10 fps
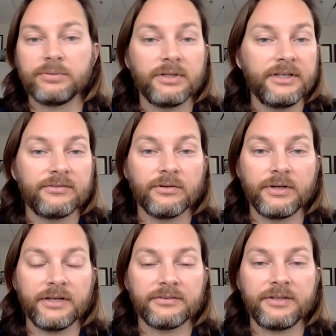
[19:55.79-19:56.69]
Please
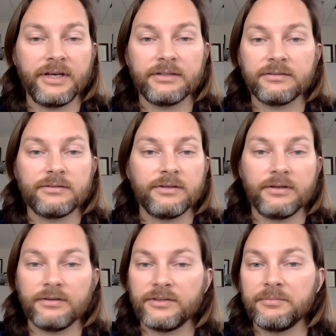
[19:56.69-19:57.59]
don't hesitate
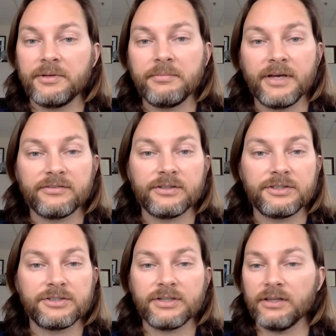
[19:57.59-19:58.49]
to send me a
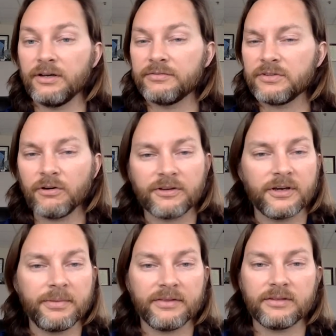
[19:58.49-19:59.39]
message. I love
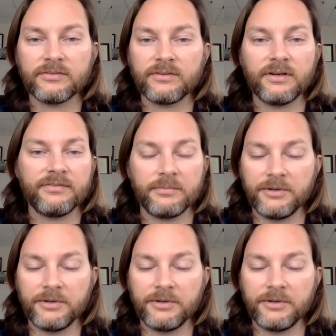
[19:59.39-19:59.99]
talking about this stuff. I'm